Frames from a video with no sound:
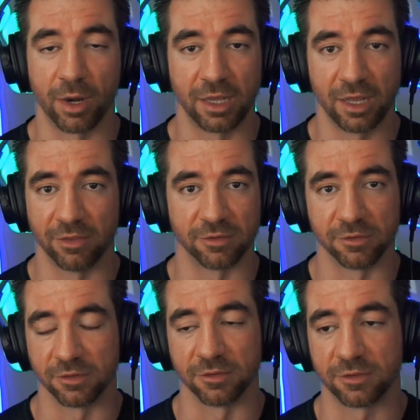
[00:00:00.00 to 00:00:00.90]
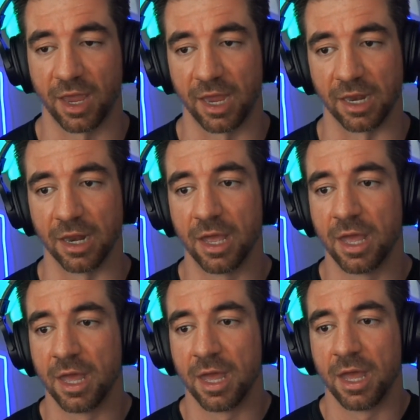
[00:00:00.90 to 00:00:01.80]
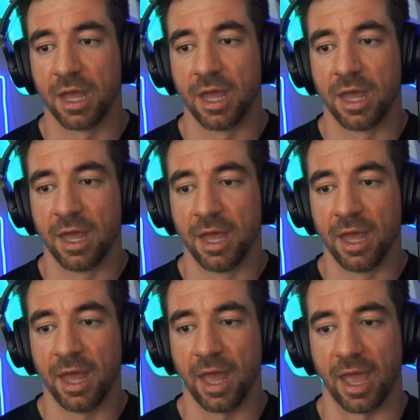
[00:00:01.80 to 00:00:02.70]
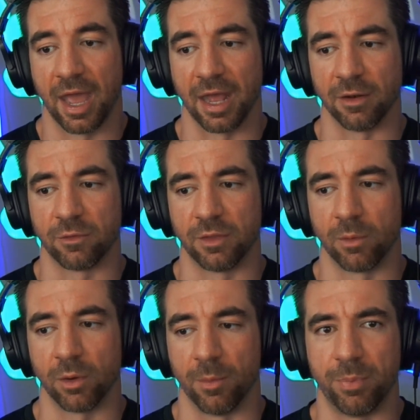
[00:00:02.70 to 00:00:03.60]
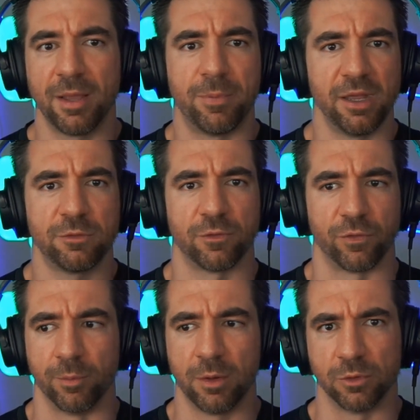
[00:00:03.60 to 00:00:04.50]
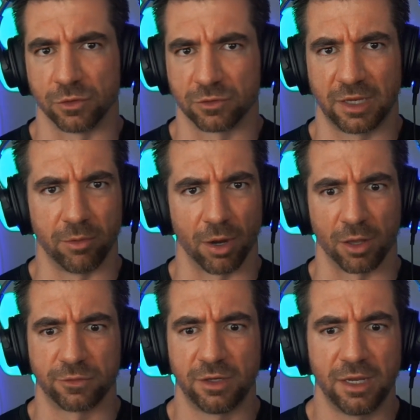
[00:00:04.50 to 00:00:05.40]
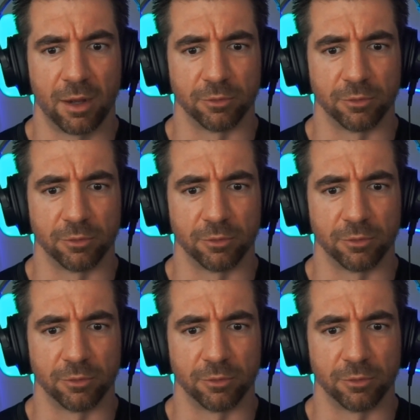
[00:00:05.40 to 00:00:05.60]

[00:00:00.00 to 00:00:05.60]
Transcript: money? This is insane. And there a big piece for me was just curiosity.